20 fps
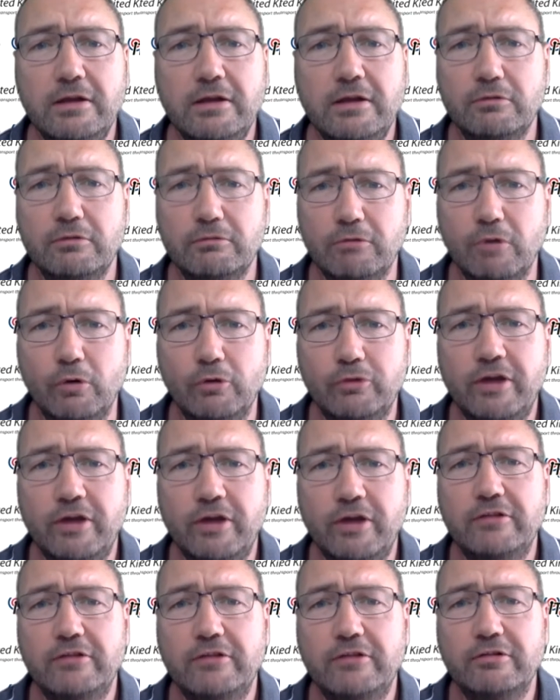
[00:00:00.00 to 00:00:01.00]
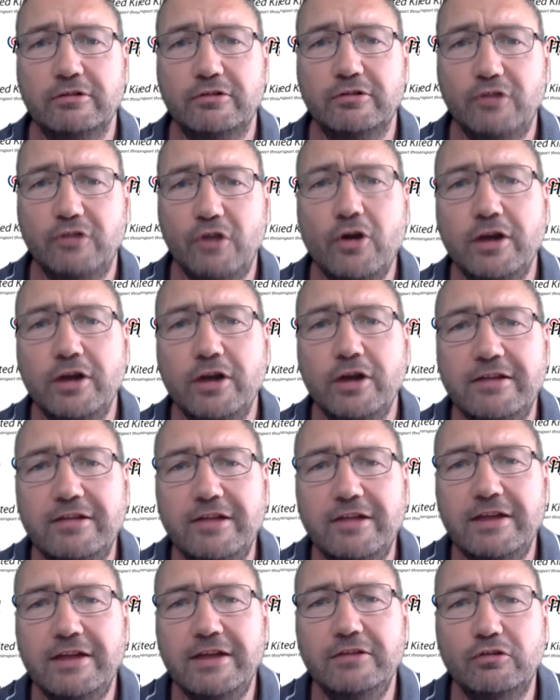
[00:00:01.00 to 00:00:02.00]
the raw data and turning
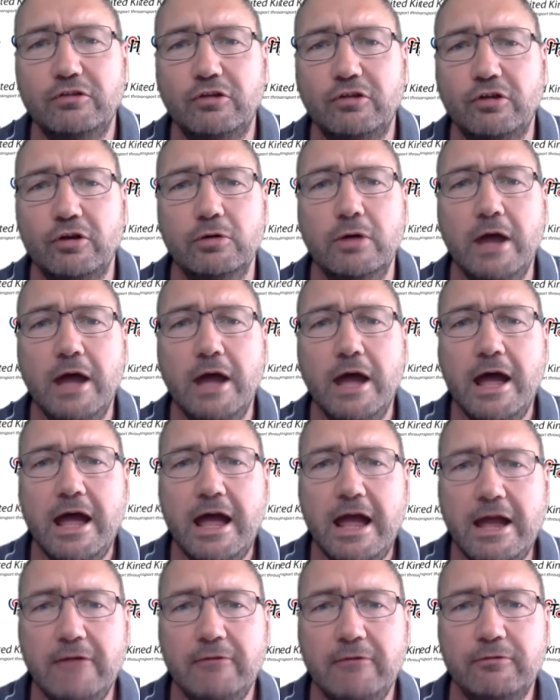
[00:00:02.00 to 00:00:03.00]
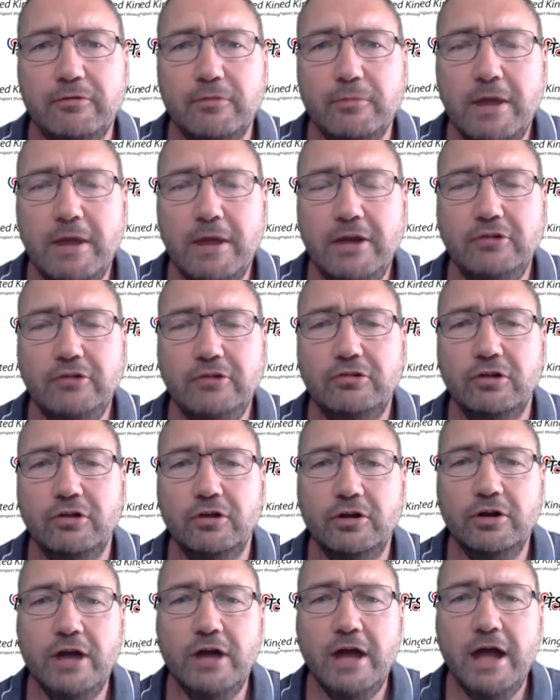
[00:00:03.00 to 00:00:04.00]
it into
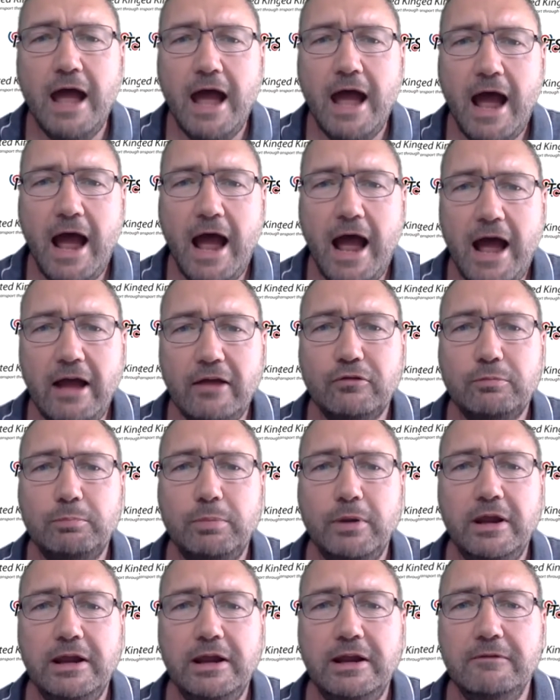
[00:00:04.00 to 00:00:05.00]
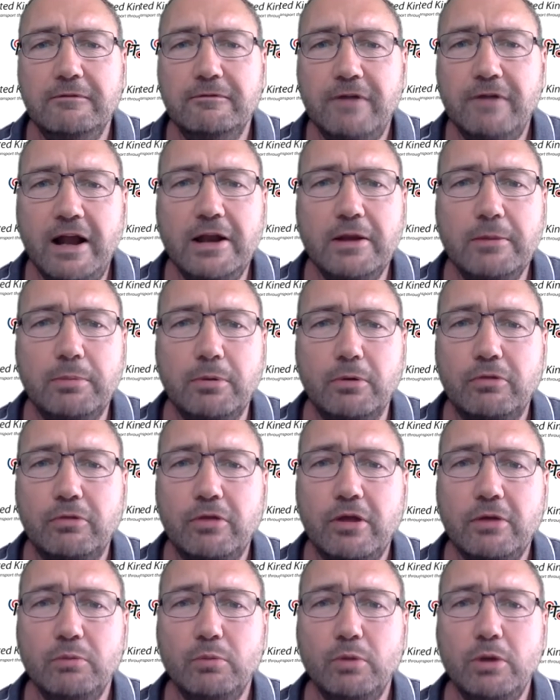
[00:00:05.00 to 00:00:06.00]
information has been invaluable.
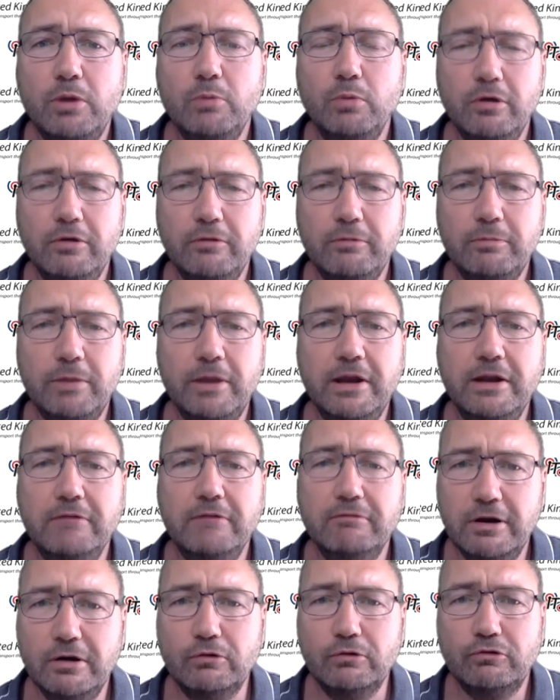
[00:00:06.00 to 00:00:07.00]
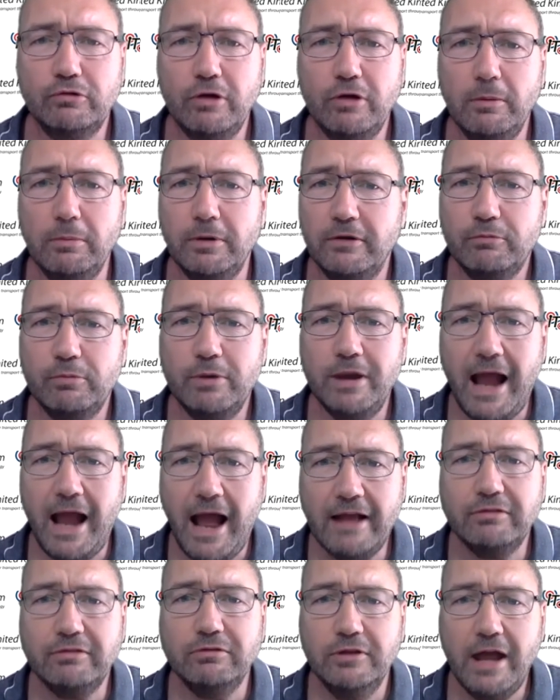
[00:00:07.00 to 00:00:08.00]
We would have been in real trouble if we
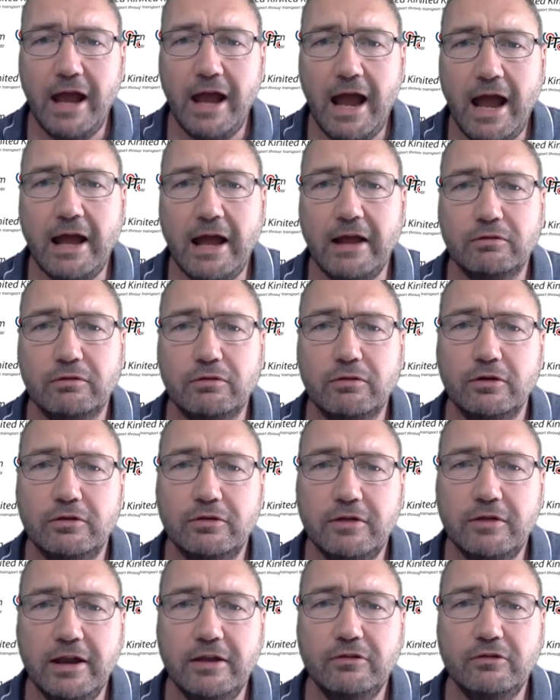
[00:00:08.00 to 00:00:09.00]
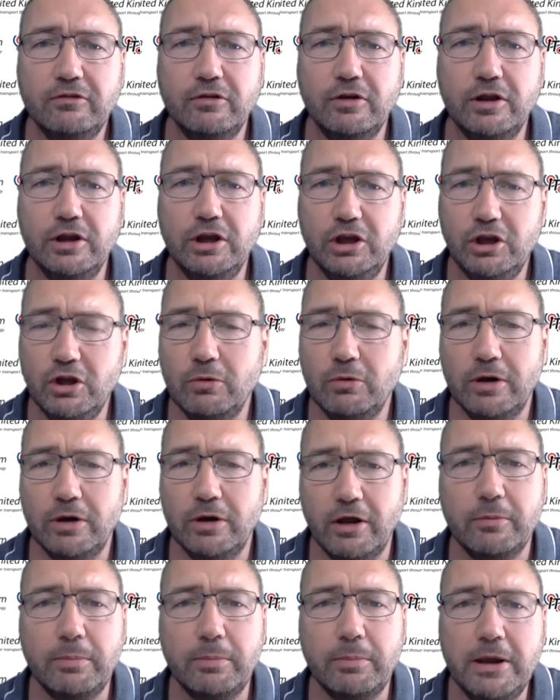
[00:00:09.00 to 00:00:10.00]
hadn't had the data that you and
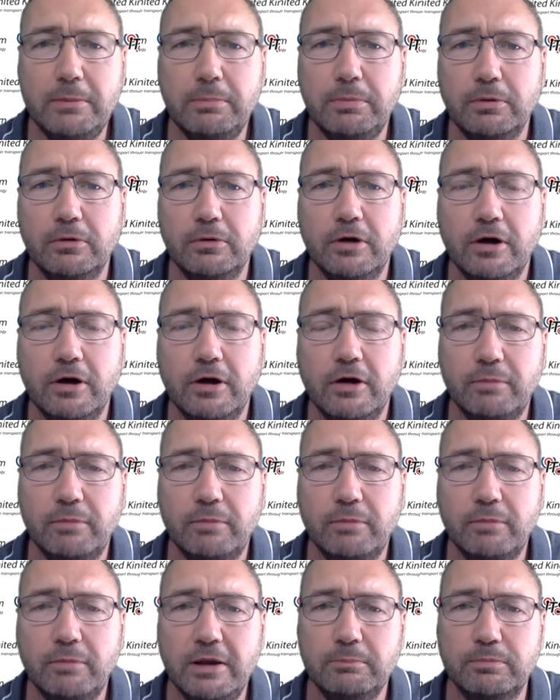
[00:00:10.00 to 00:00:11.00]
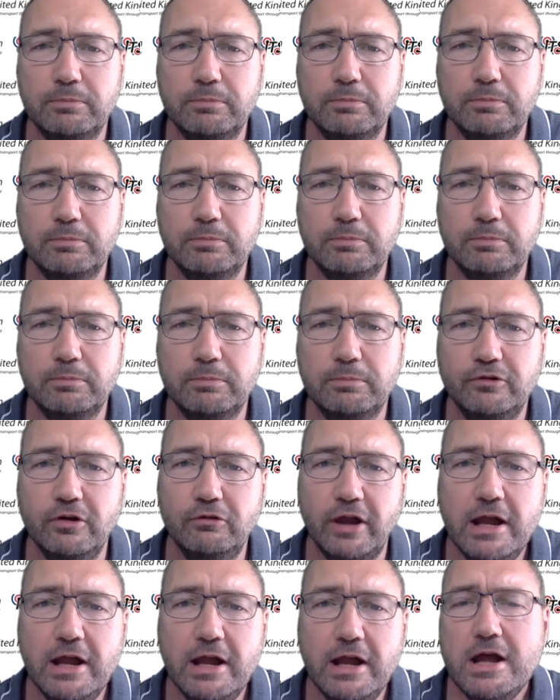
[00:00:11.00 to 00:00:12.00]
other people have been
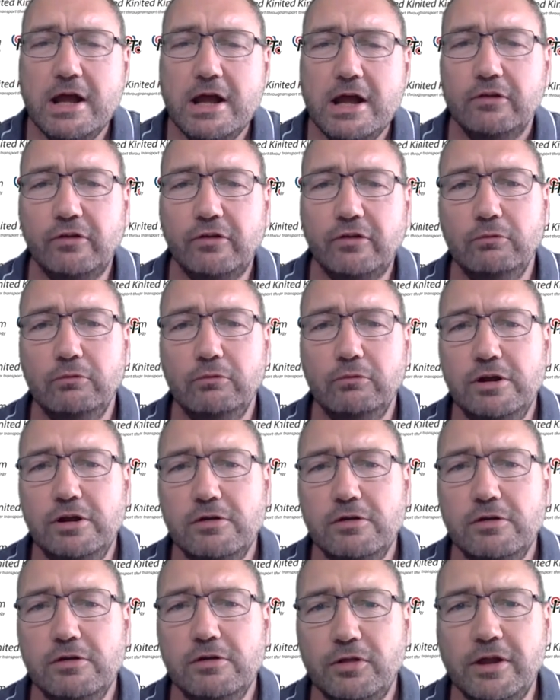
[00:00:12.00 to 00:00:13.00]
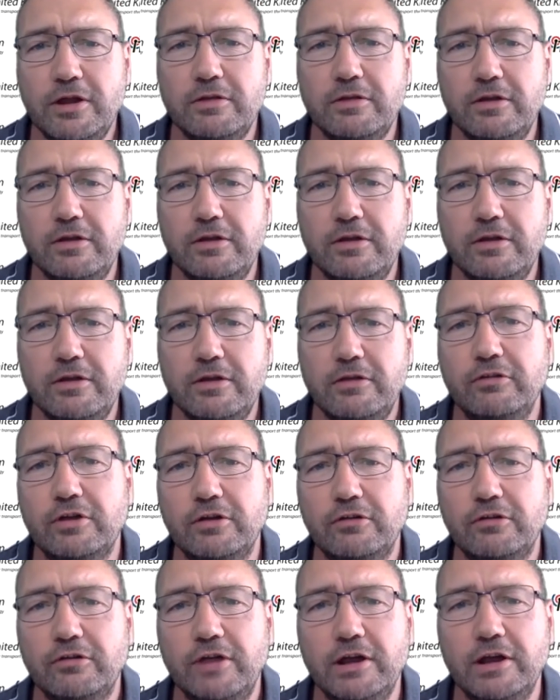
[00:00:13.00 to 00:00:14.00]
producing. So do you think this
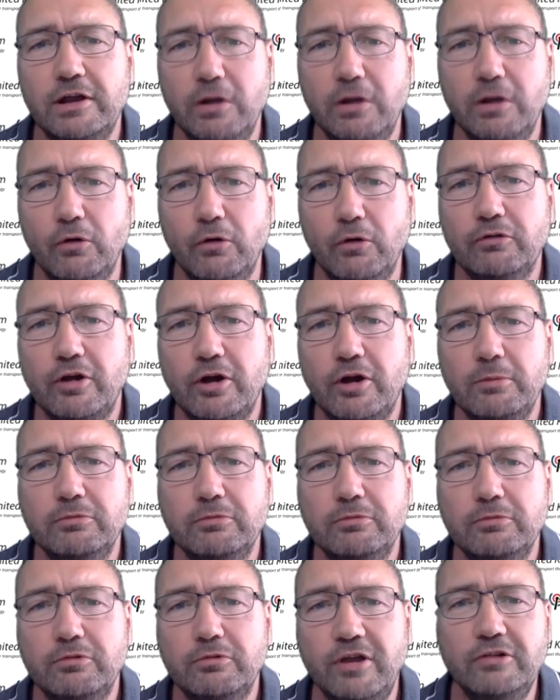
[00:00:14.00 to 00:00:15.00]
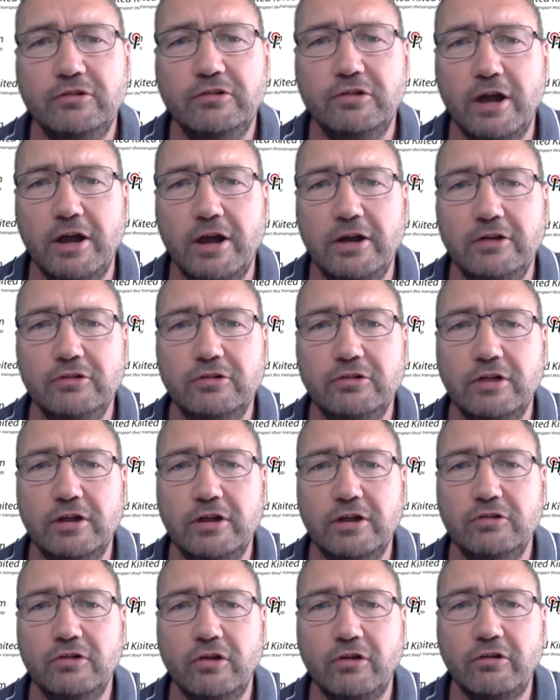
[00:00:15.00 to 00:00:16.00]
is going to see a long-term sea
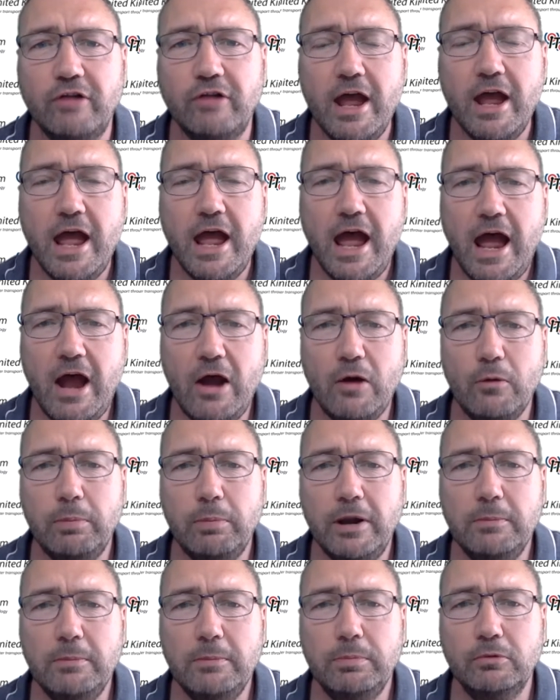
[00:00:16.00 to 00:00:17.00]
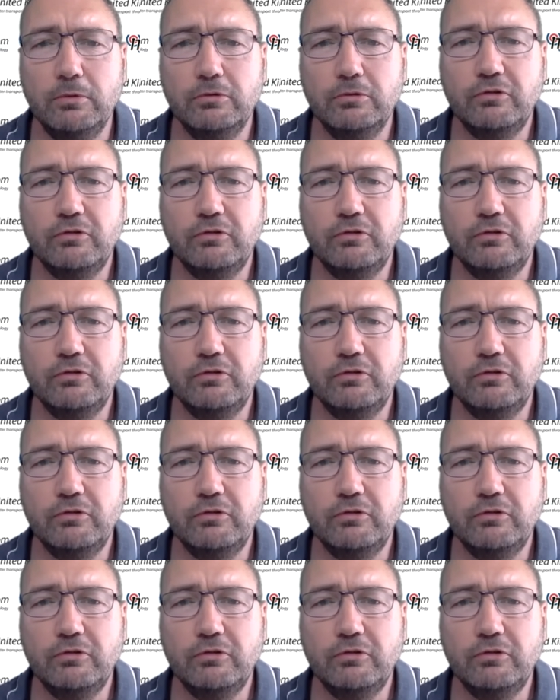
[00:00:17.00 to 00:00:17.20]
change in just how people